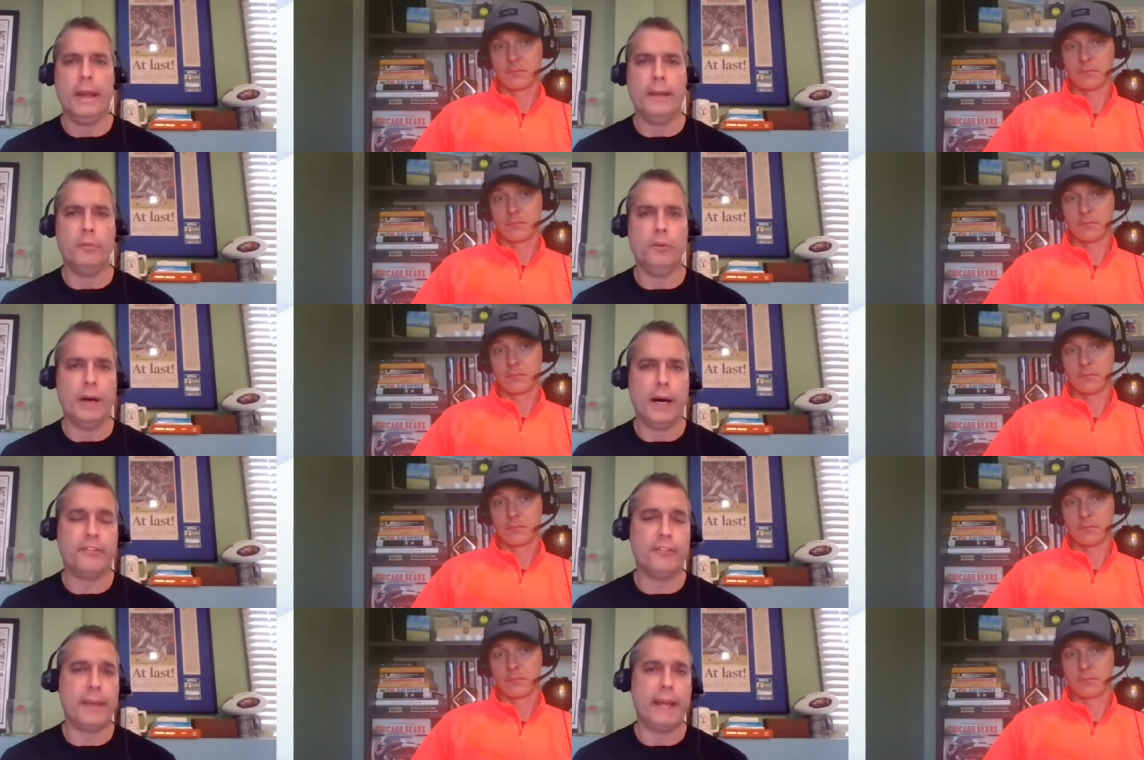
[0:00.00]
Speaker 1: move on
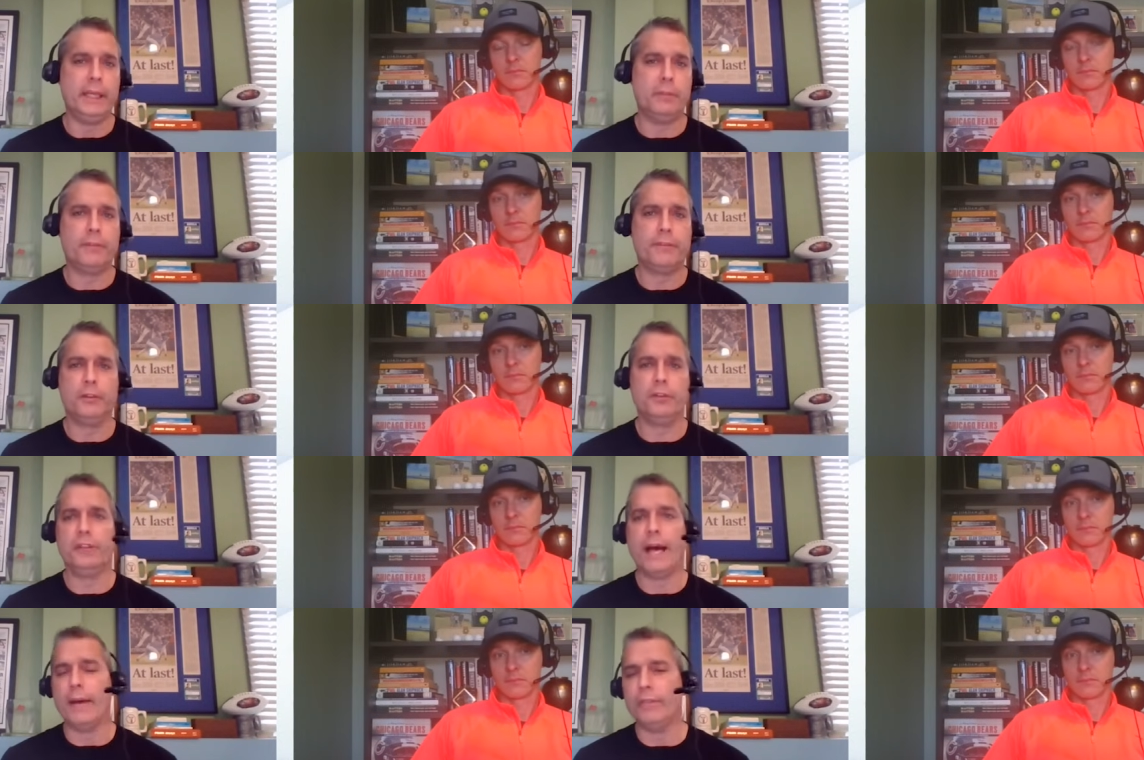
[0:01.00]
from Matt Eberflus.
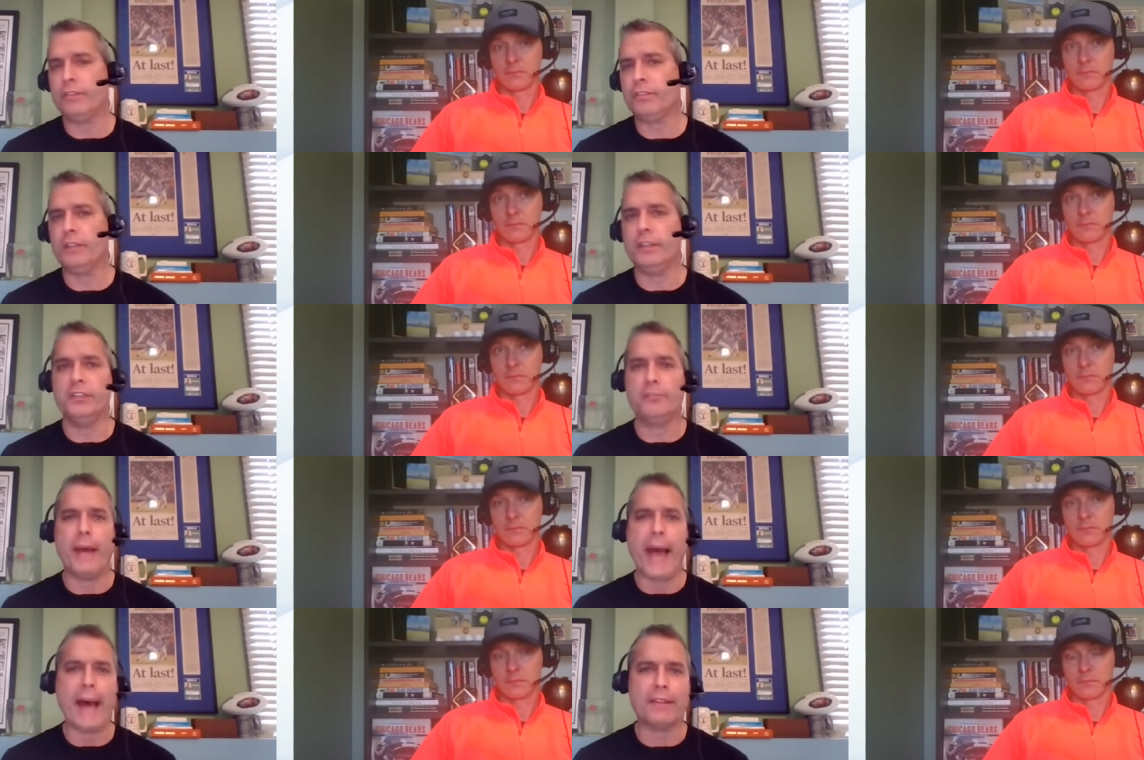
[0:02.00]
Obviously, his
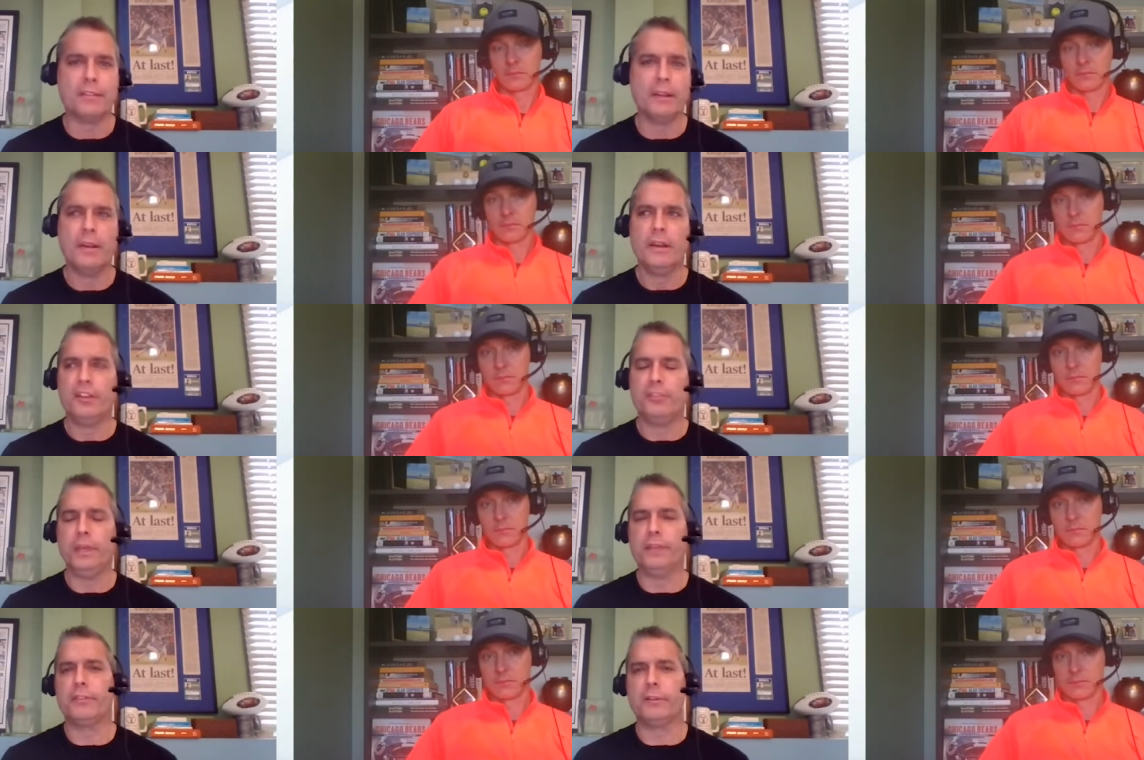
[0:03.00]
past speaks
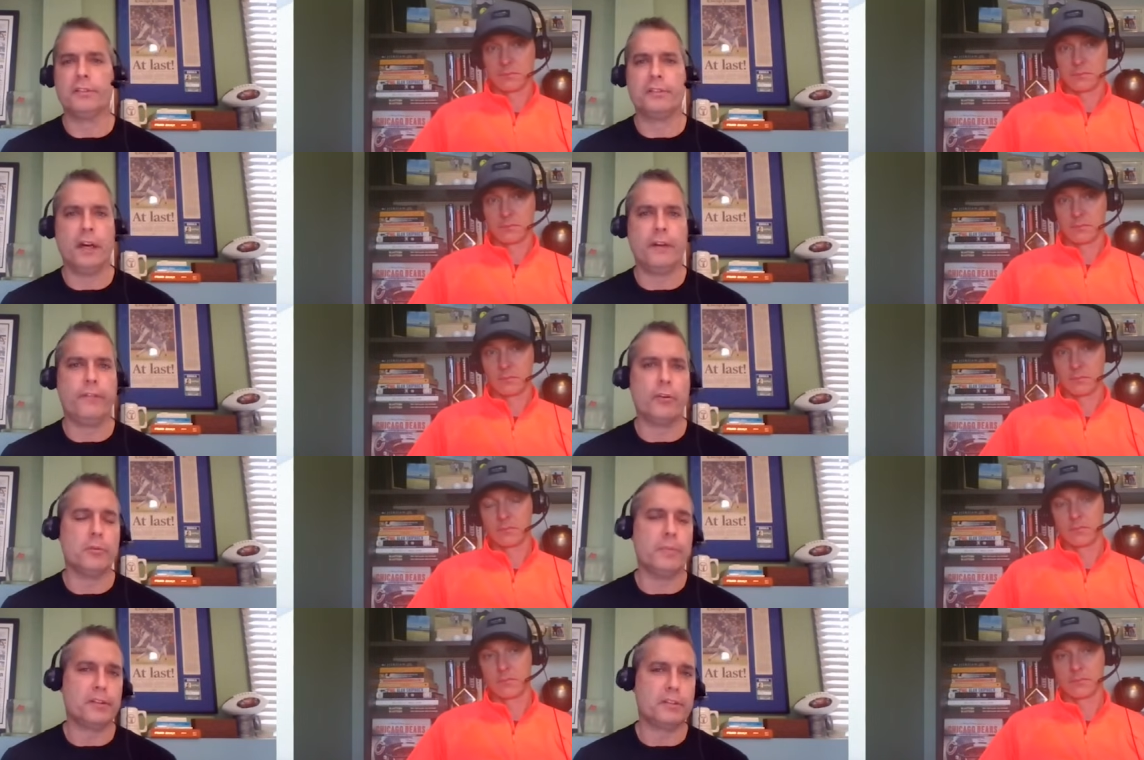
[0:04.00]
for itself. Former
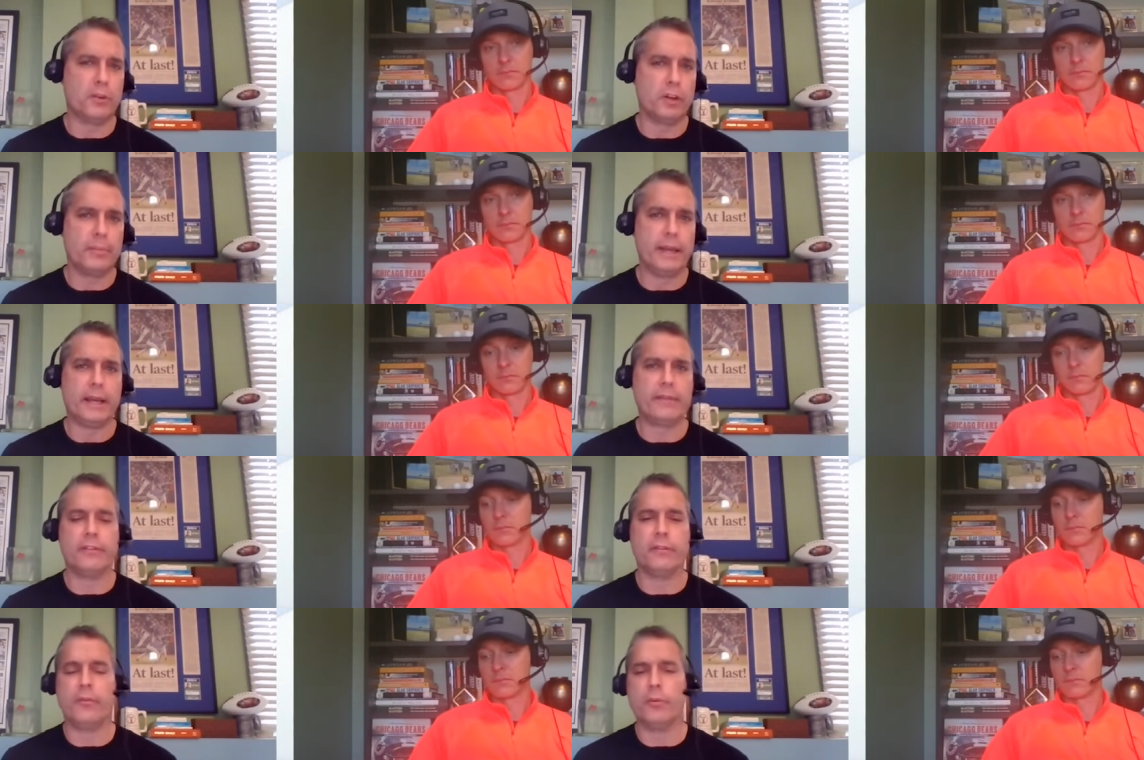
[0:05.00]
Bears quarterback, for
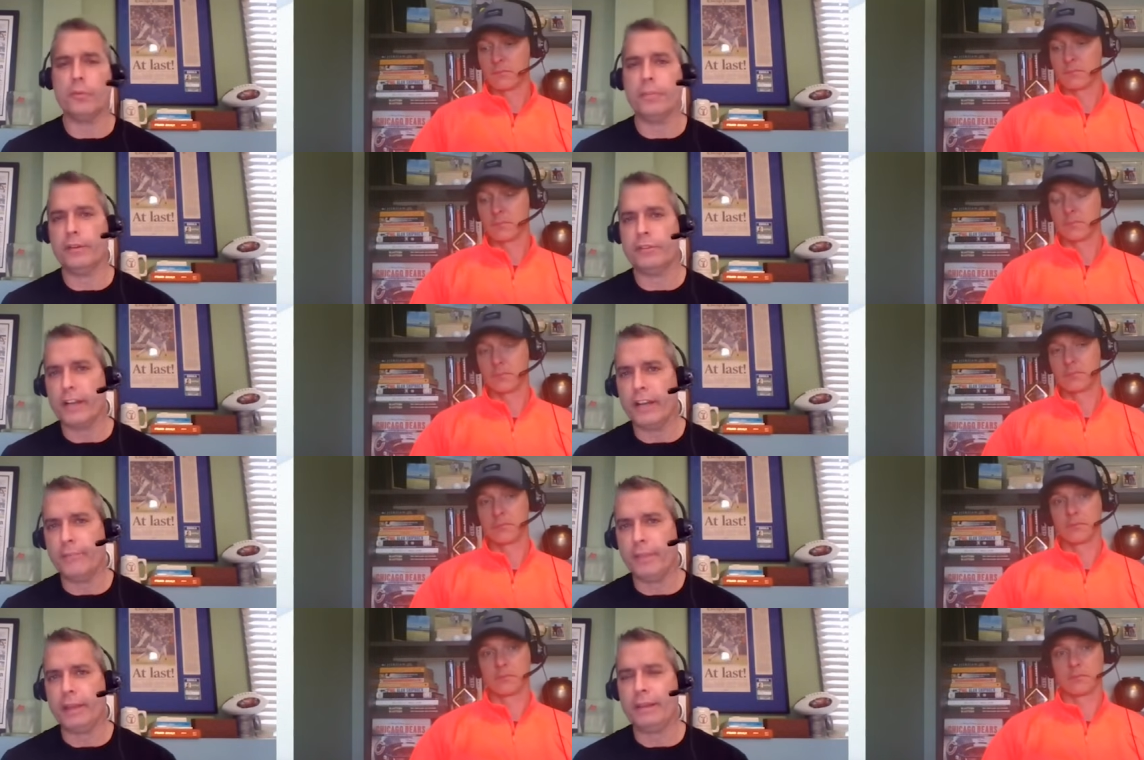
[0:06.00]
former Bears draft
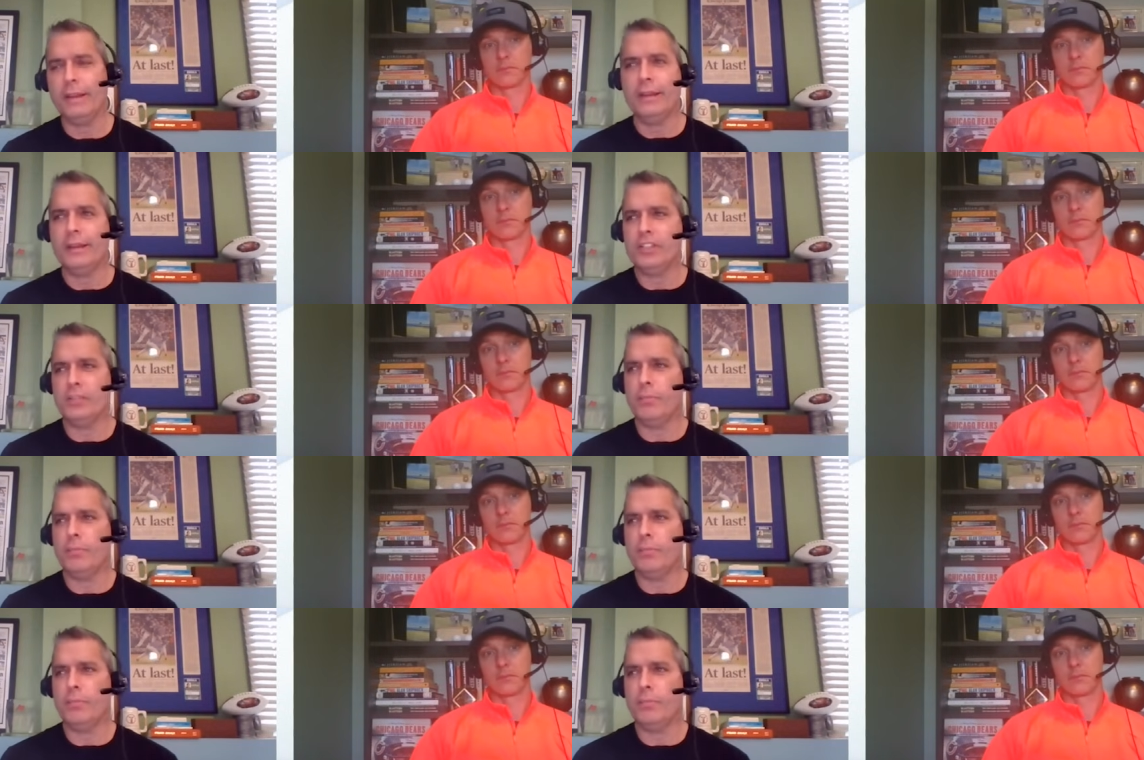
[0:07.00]
pick. Jim